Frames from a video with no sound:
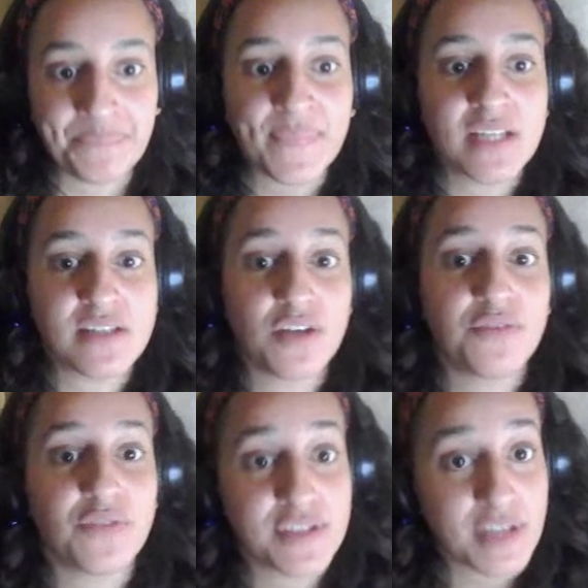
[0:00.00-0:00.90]
So
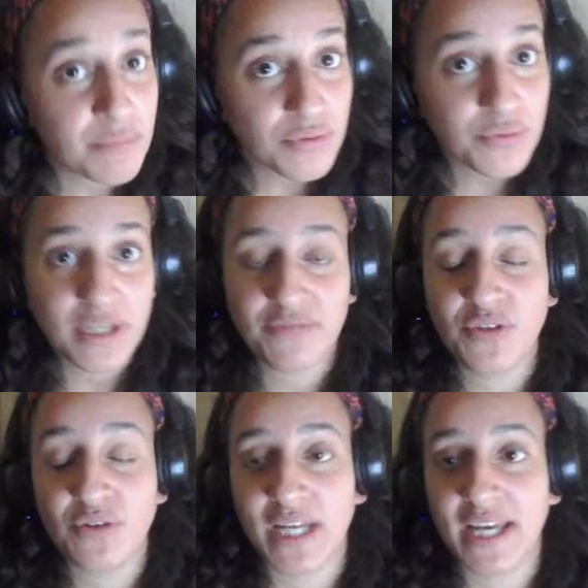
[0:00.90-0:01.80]
for example, if
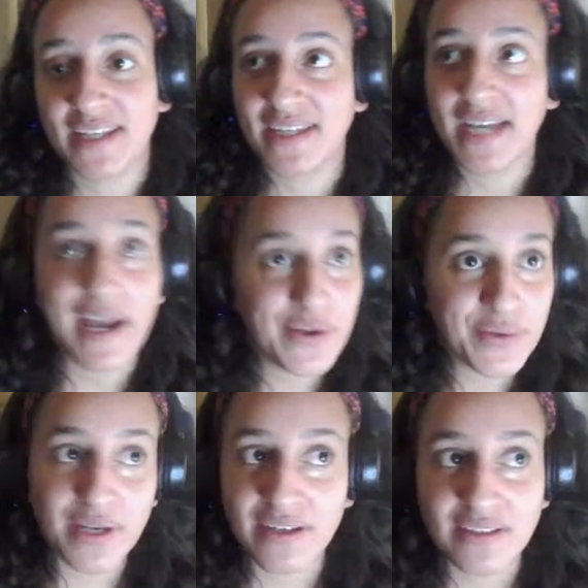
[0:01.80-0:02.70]
you're like a cat
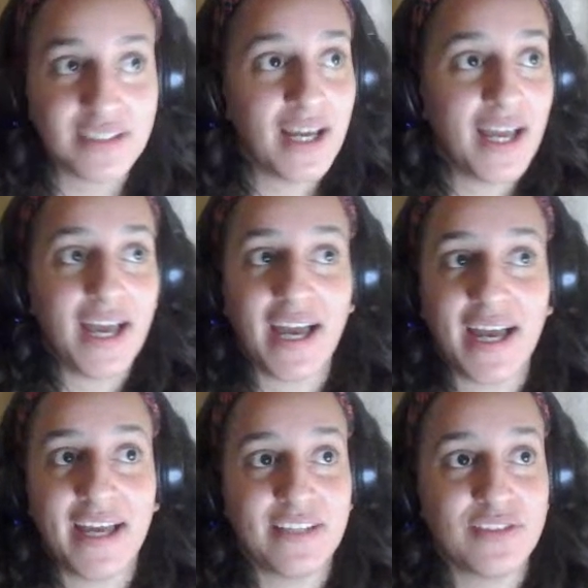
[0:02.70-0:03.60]
owner
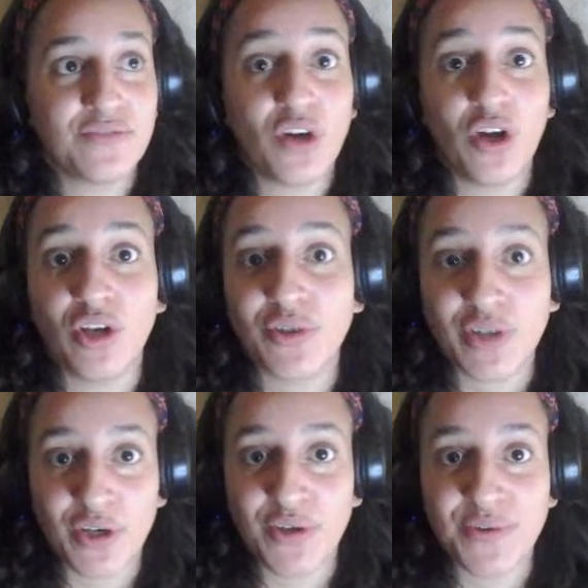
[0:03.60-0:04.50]
and you've got a
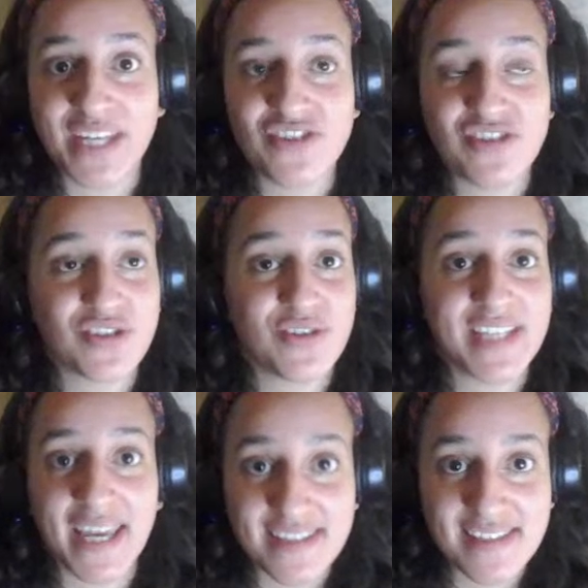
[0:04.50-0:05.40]
logo that's just got
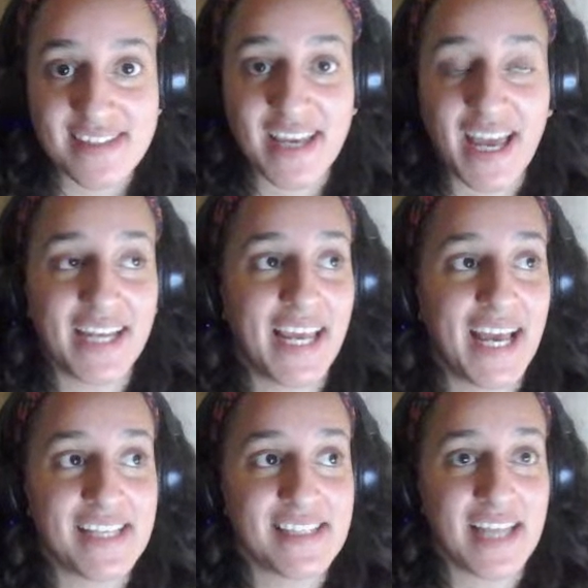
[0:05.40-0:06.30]
text and it
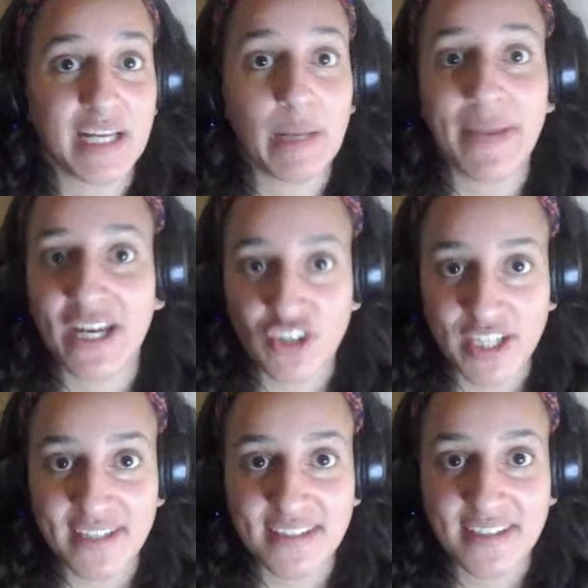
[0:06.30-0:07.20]
has like a bag on
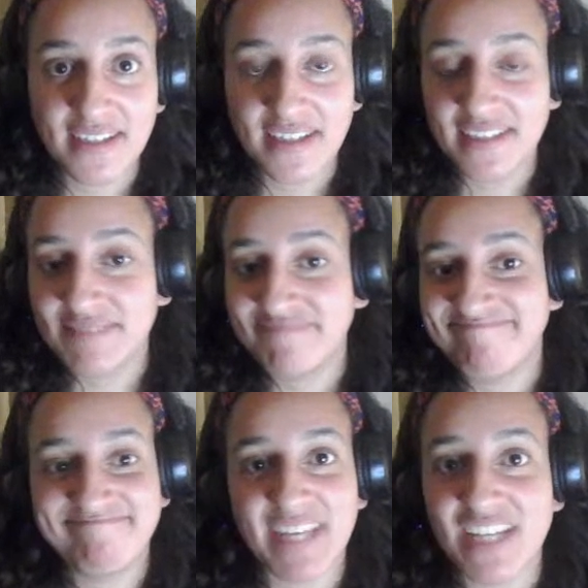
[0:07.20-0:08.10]
it,
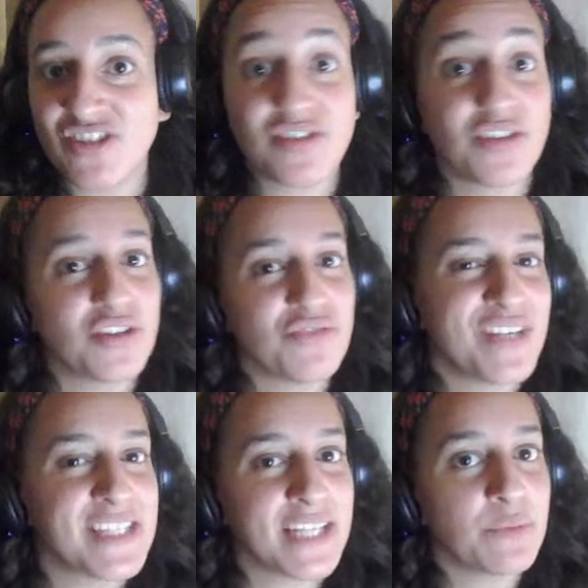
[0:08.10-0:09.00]
that's just not going to
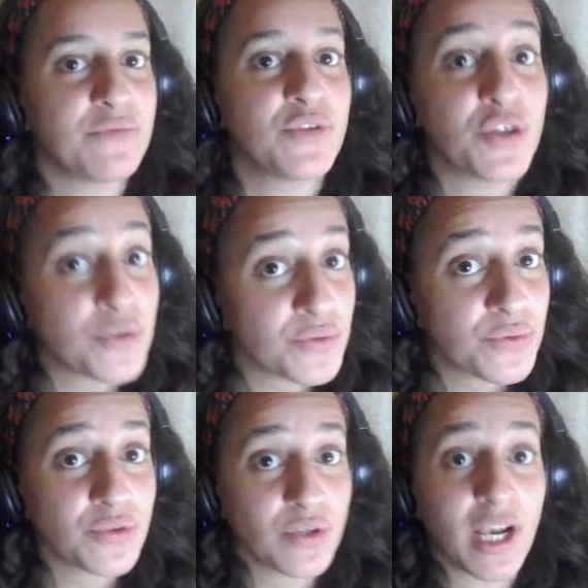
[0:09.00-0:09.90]
resonate with you,
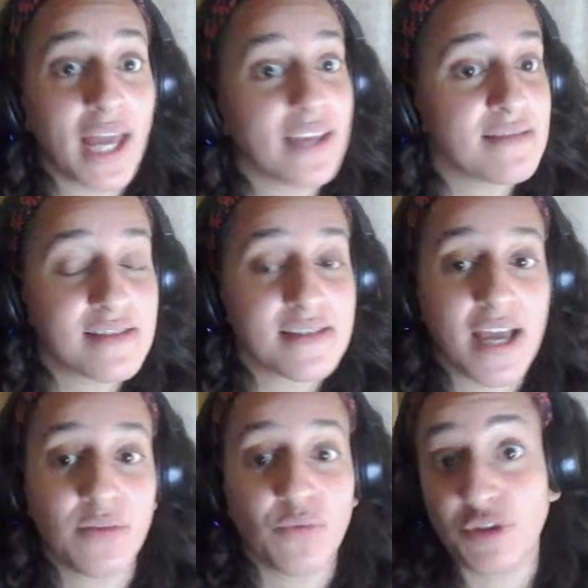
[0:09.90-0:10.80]
your clients,
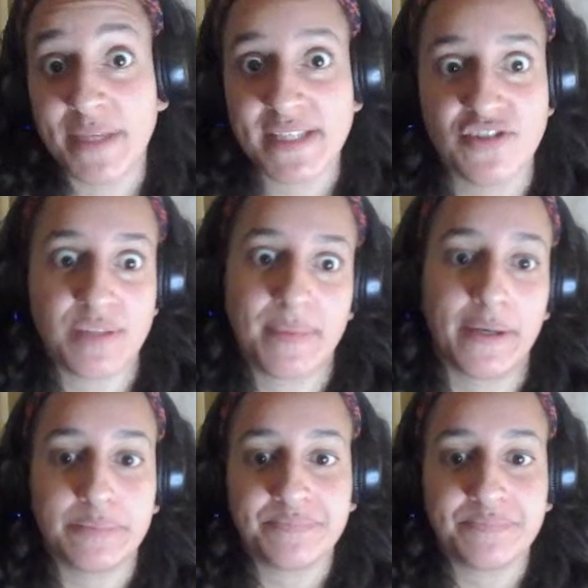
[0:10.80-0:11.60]
and what your message is about.